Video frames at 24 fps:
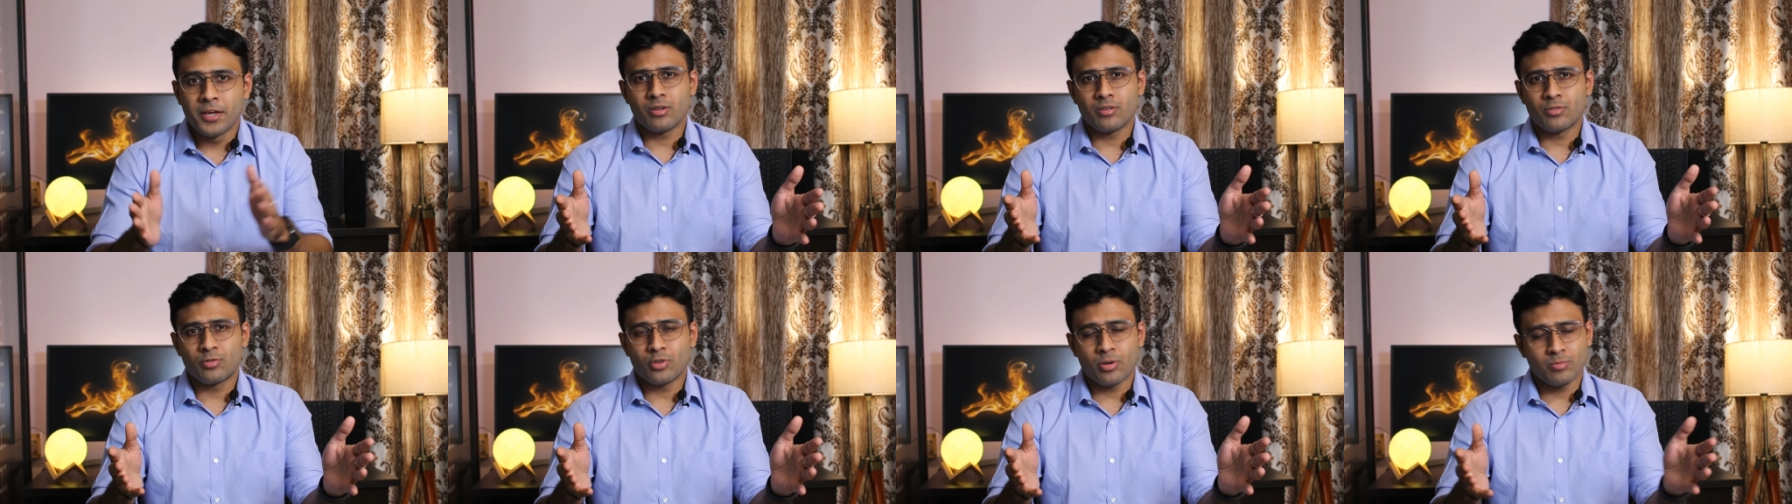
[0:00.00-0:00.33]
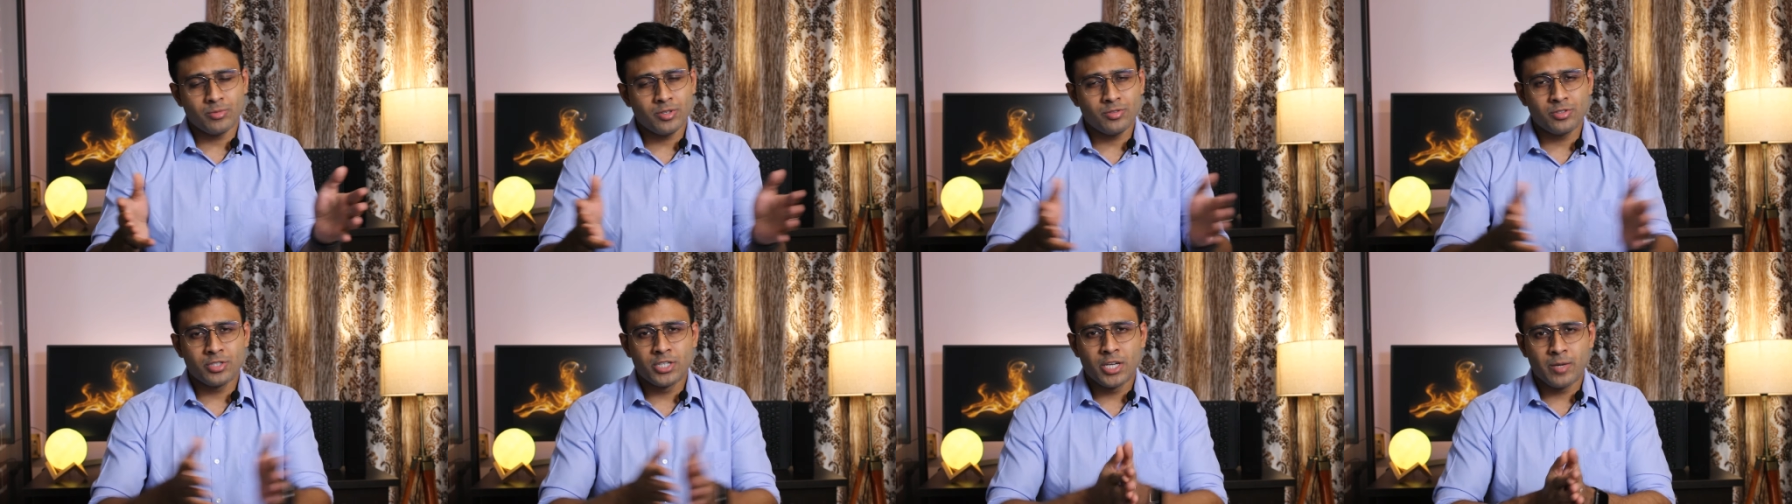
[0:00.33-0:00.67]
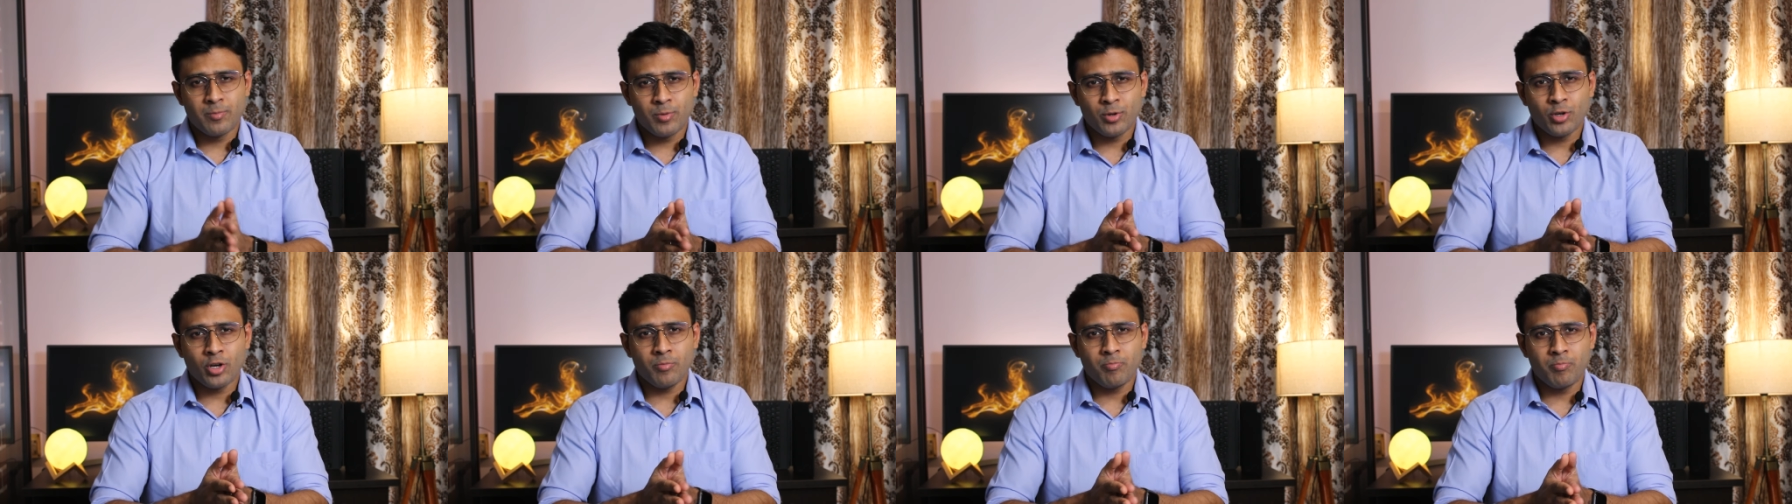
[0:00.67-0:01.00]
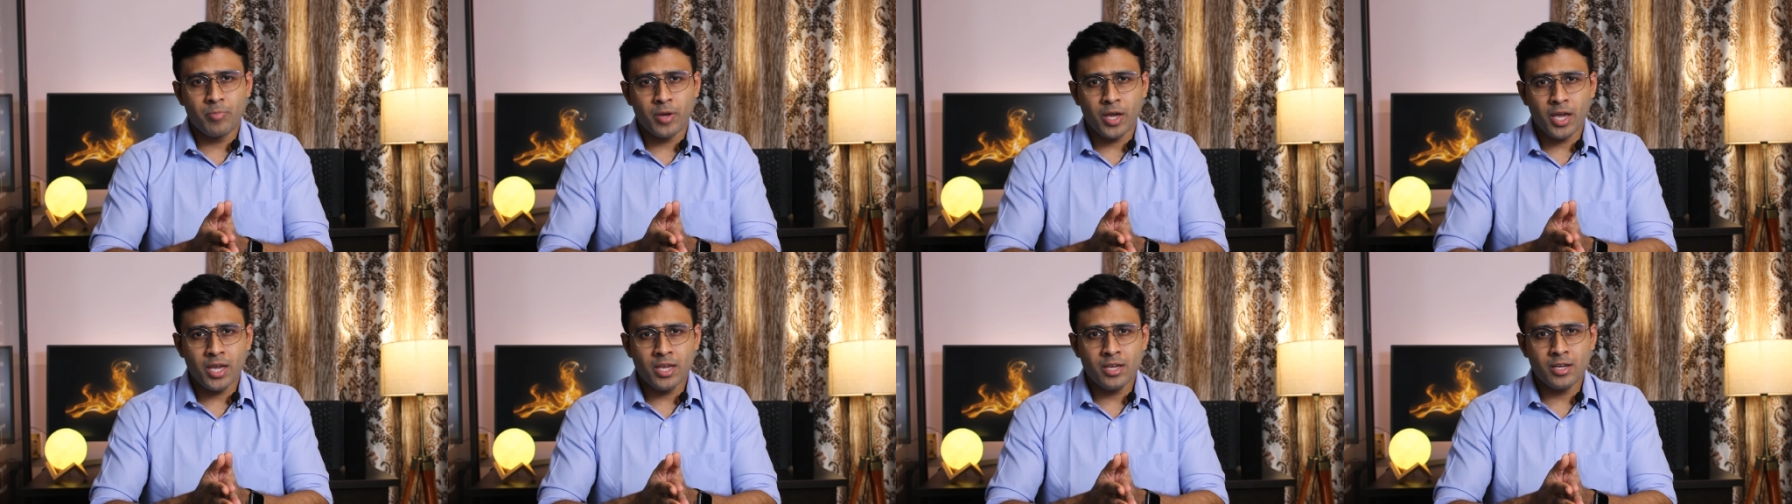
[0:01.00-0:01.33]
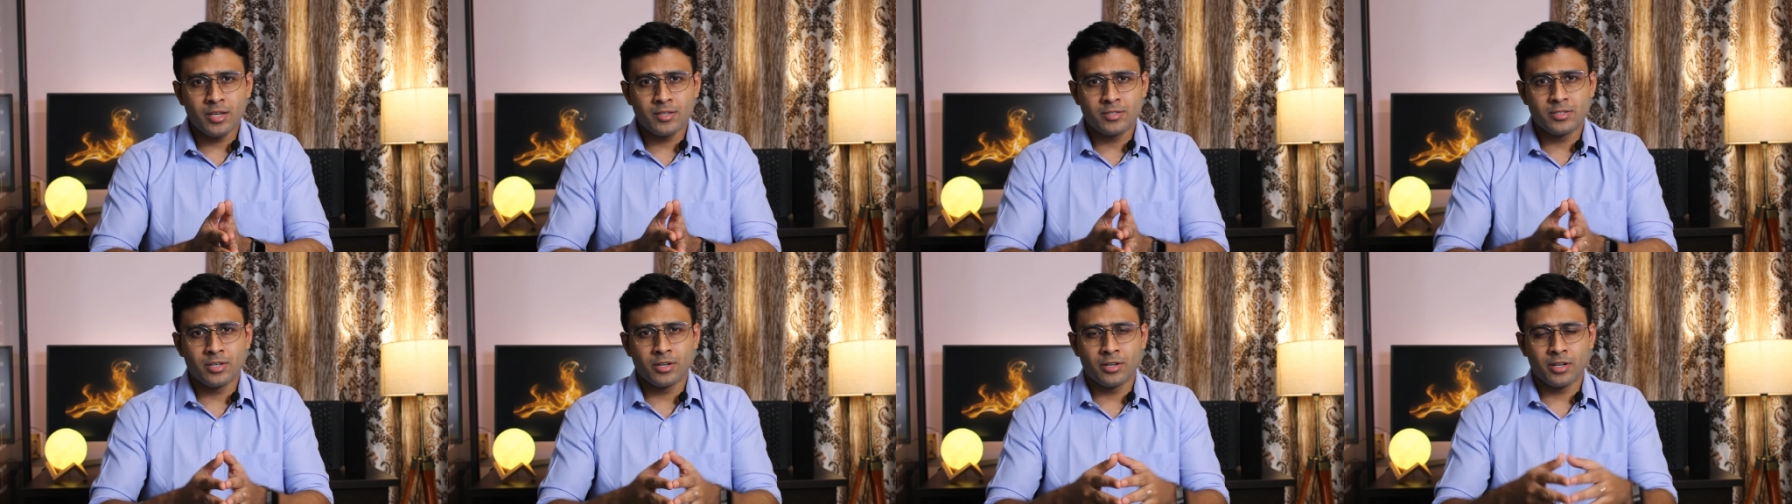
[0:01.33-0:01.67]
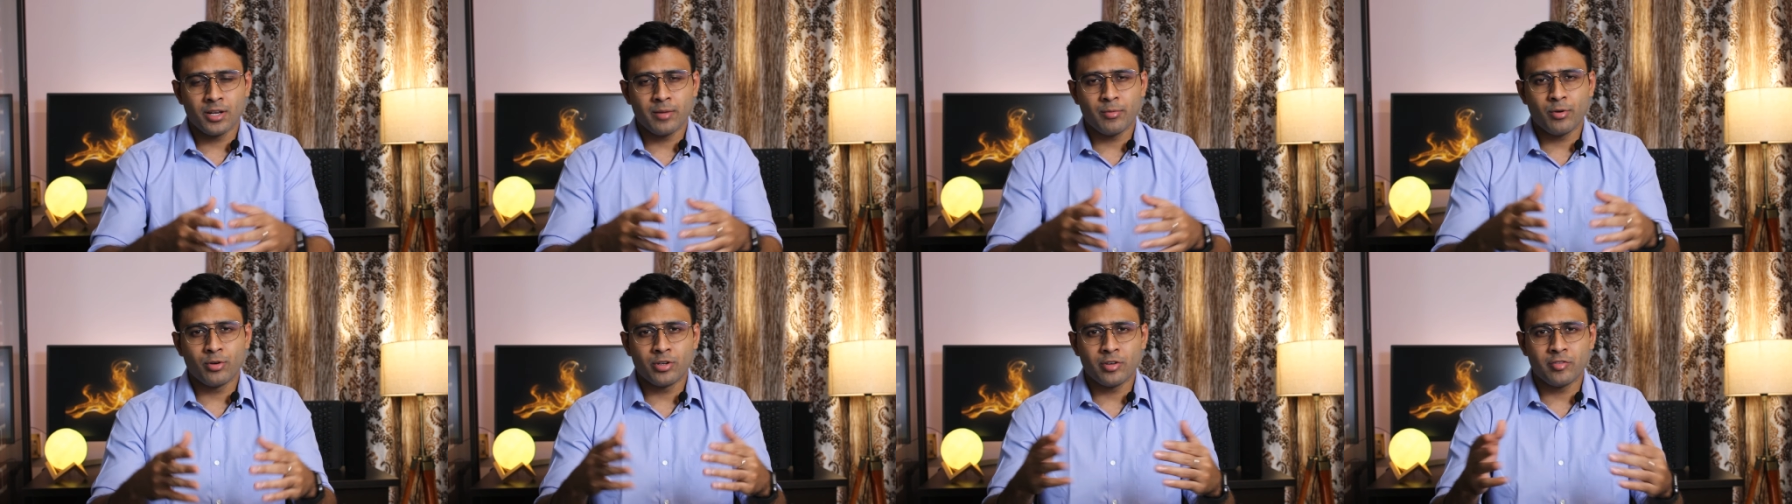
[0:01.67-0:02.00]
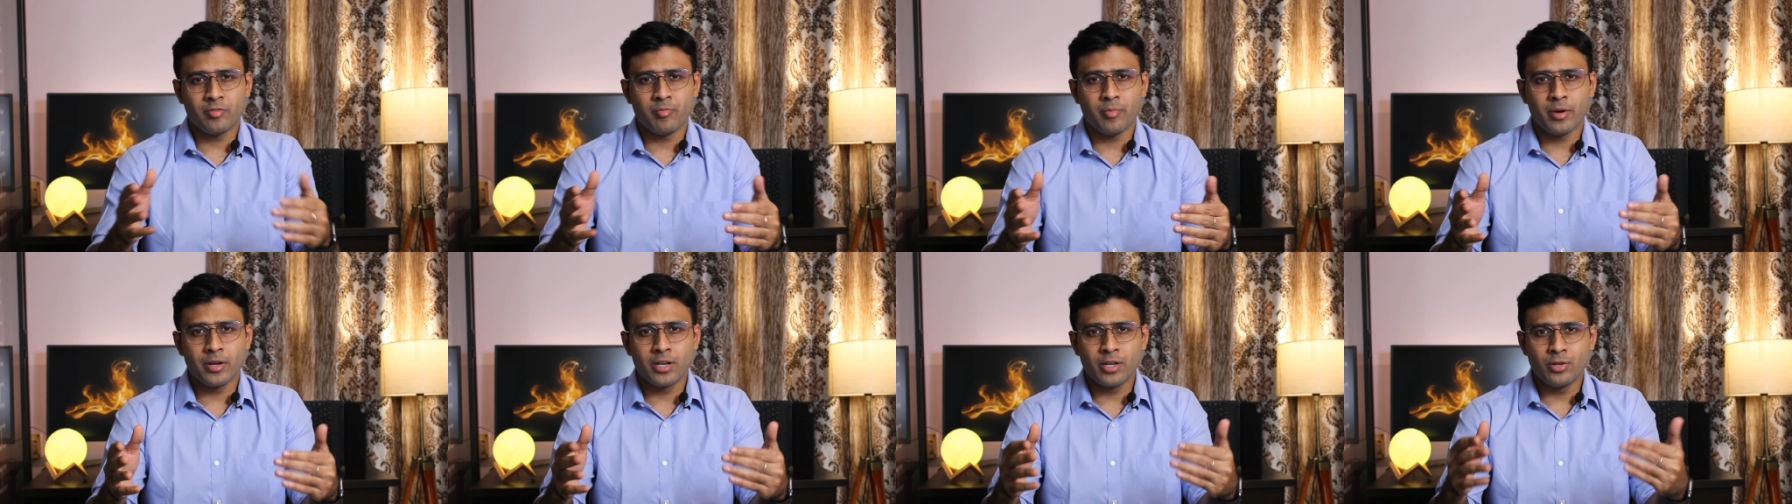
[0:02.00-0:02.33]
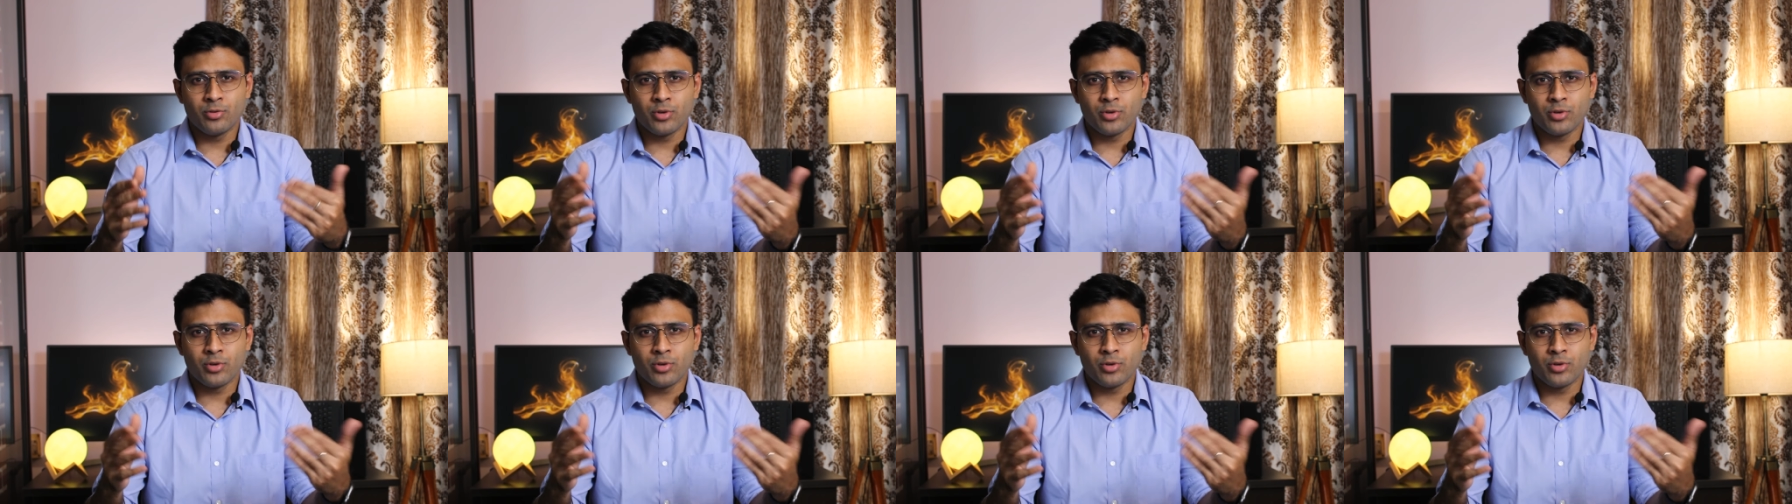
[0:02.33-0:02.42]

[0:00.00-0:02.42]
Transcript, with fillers: So I'm just keeping on paying a certain amount of money